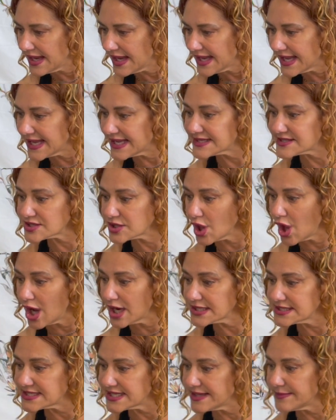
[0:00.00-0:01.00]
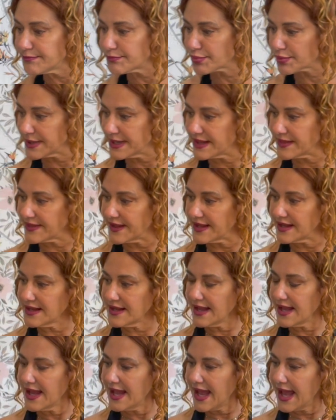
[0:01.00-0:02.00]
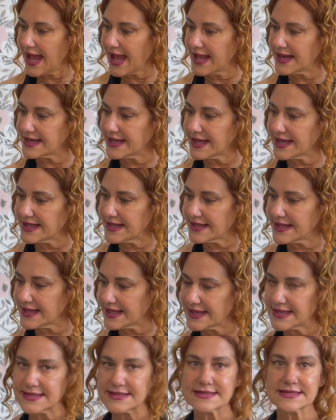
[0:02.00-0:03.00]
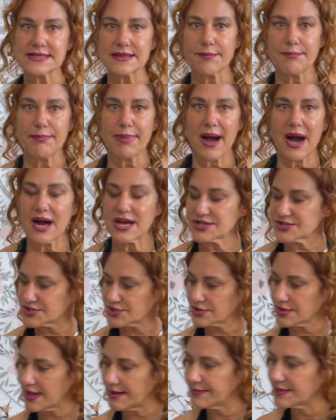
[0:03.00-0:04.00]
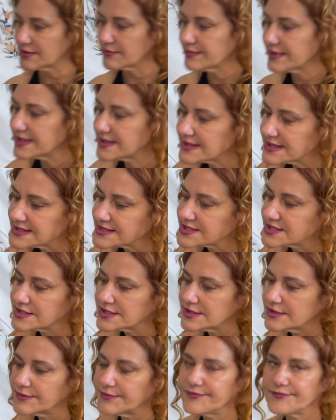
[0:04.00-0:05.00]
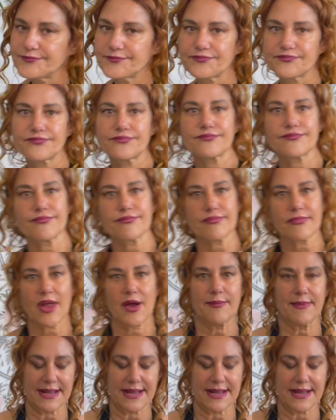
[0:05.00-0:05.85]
it's long, deep breathing, and it is the posture. I'm gonna read this to you. Oh my